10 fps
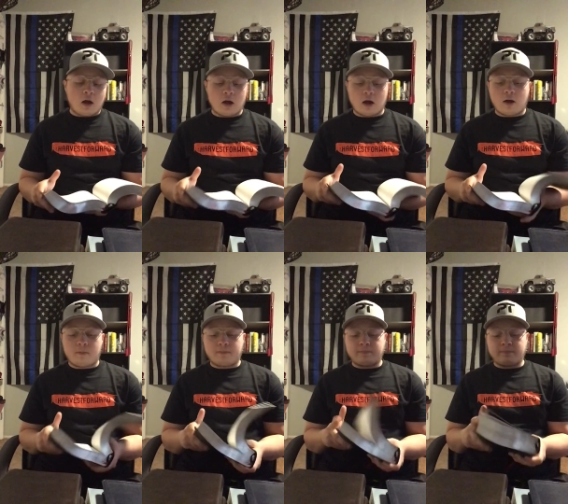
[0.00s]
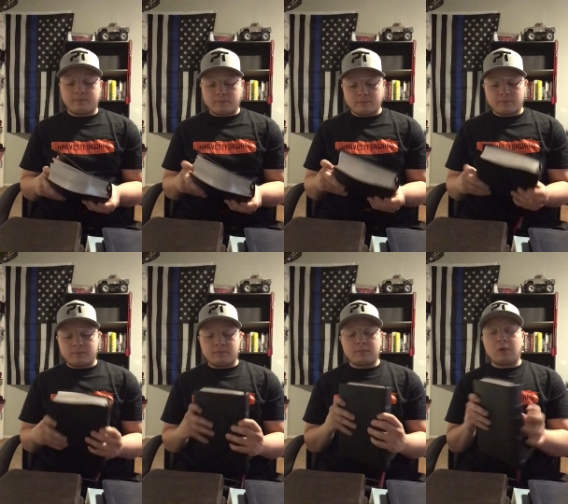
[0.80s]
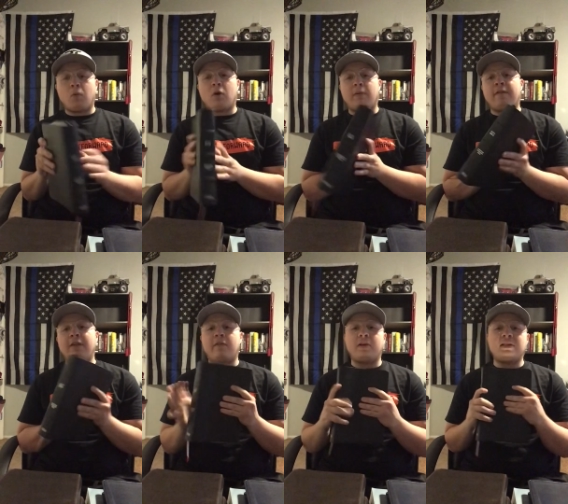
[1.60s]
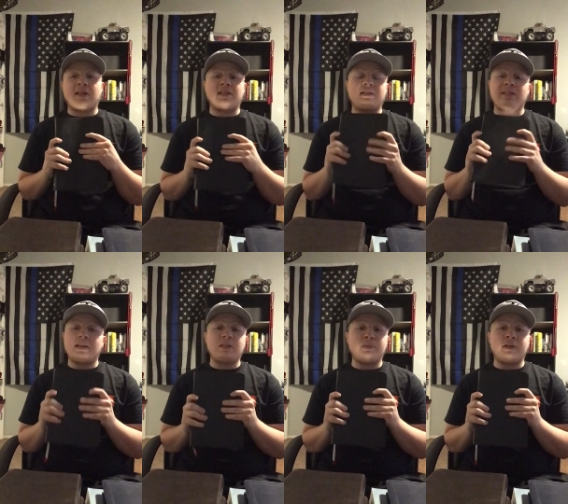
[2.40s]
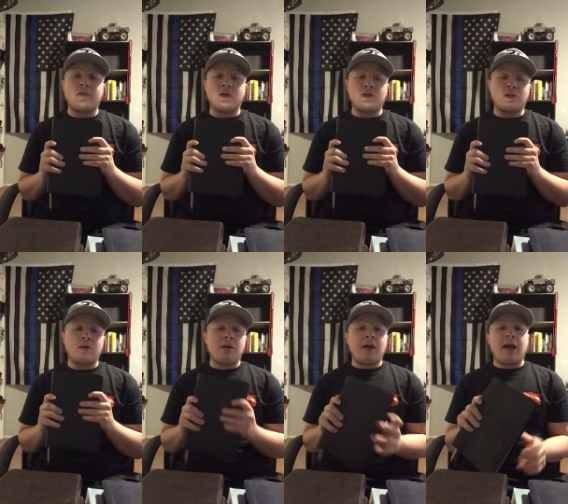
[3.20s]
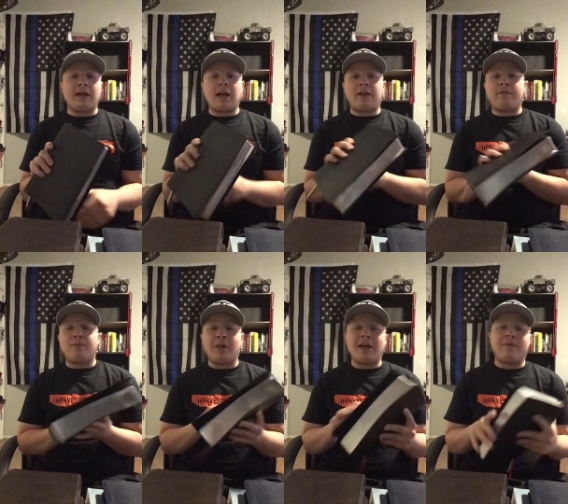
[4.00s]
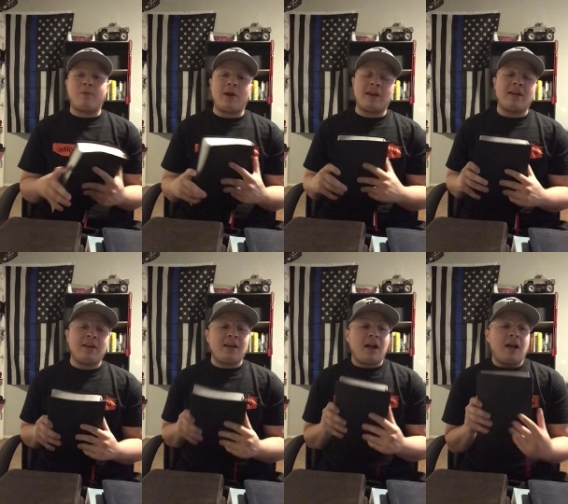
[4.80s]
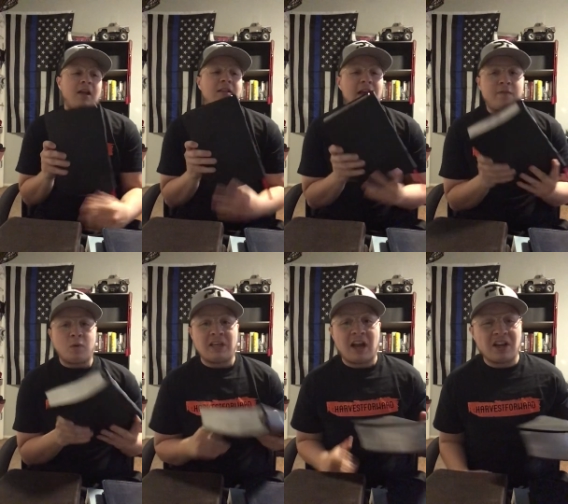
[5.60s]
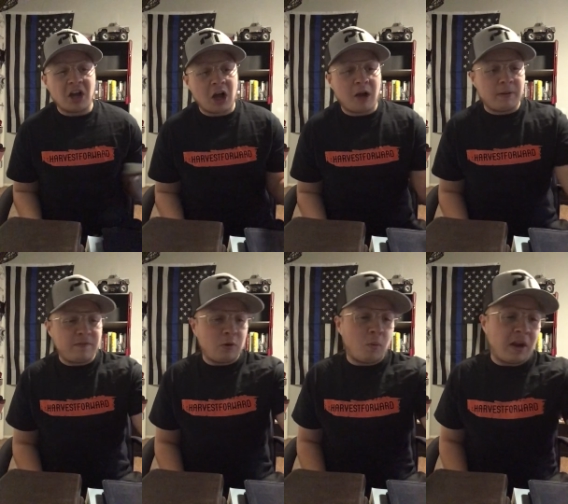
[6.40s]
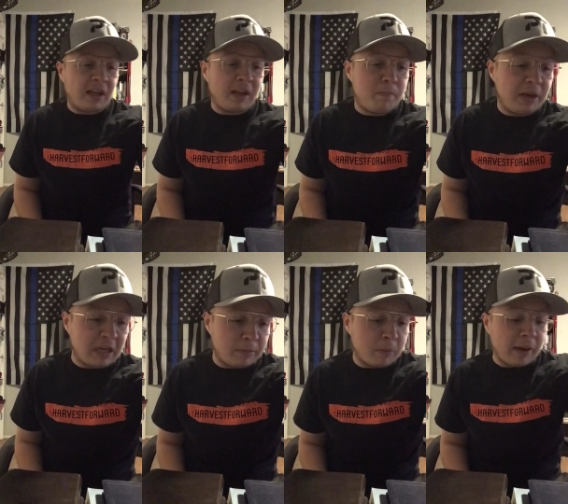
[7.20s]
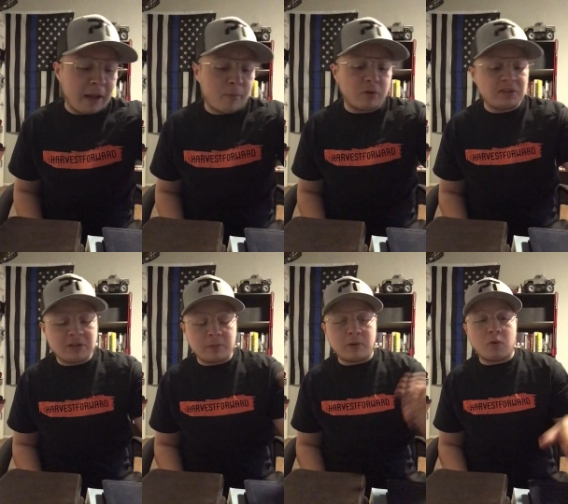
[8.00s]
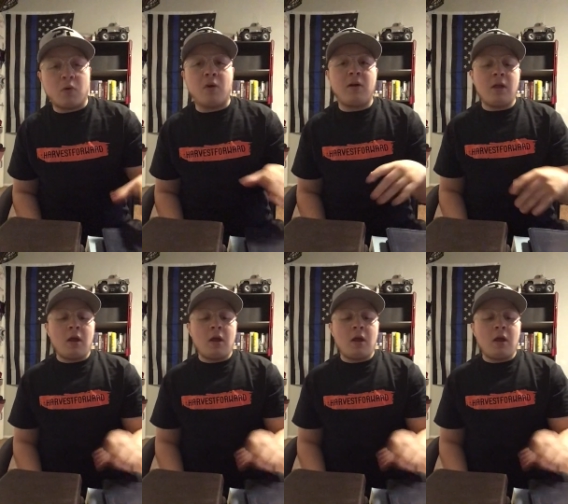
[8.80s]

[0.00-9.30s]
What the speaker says: One of my favorites is a CSB version. I got it from Lifeway, lifeway.com. If you want to pick up a Bible, it's super cool.